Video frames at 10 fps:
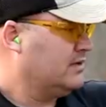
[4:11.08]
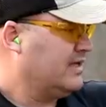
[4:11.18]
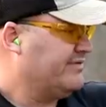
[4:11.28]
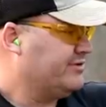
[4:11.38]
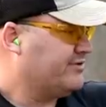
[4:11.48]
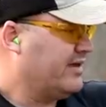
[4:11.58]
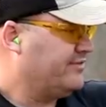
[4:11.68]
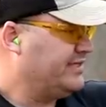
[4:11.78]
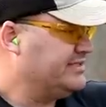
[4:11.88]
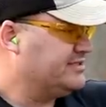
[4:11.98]
Haven't
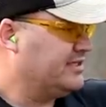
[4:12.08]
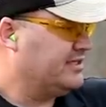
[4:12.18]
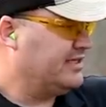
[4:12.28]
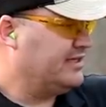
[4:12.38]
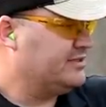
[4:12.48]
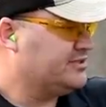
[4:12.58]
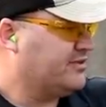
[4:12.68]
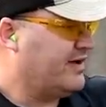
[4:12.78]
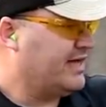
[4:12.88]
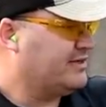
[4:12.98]
tried these in it yet,
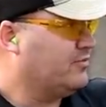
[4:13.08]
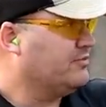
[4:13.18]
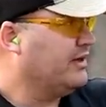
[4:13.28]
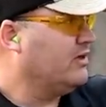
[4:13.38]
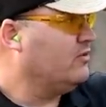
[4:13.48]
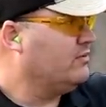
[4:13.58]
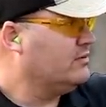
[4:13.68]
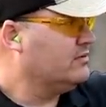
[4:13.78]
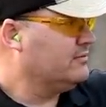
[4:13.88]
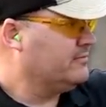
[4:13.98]
so I don't know
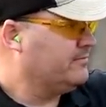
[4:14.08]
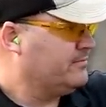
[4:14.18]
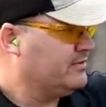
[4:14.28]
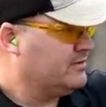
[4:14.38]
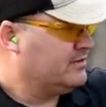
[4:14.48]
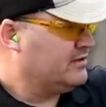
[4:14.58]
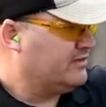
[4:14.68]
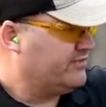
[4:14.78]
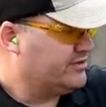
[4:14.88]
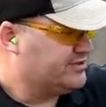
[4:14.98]

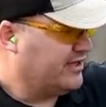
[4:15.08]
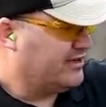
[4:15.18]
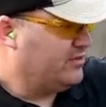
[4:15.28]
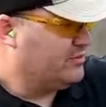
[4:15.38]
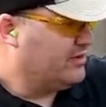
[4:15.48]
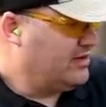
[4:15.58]
if it'll cycle them or